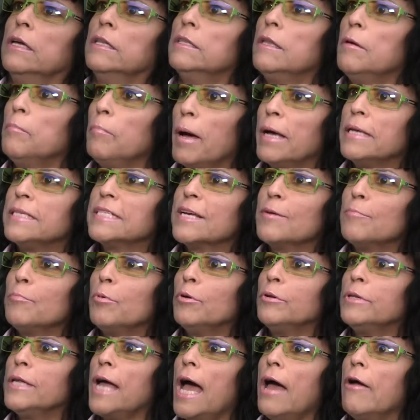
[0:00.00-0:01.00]
The
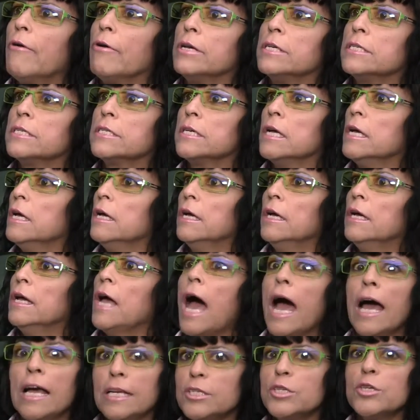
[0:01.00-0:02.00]
Basketball Diaries.
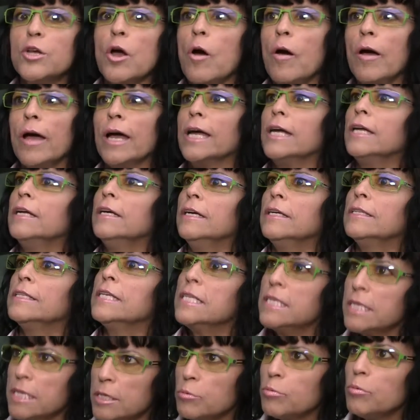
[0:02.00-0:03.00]
I saw it.
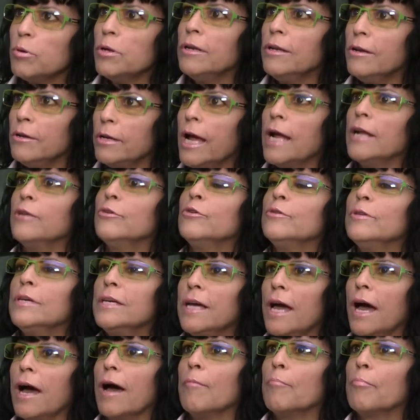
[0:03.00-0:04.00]
This is what Leonardo
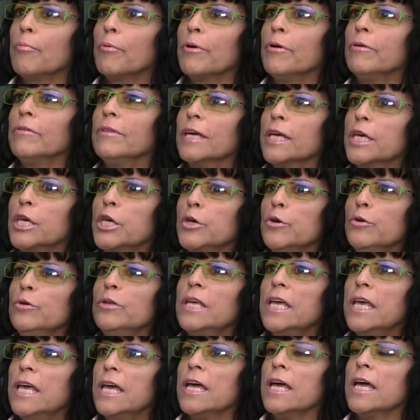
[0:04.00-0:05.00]
DiCaprio, the
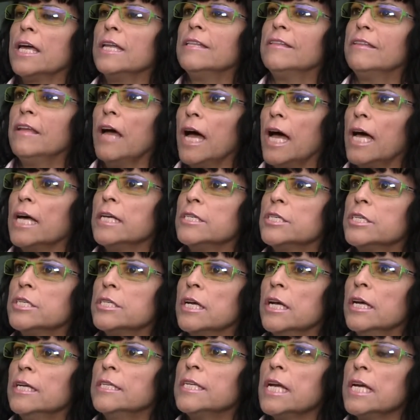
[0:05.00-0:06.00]
cute kid, does.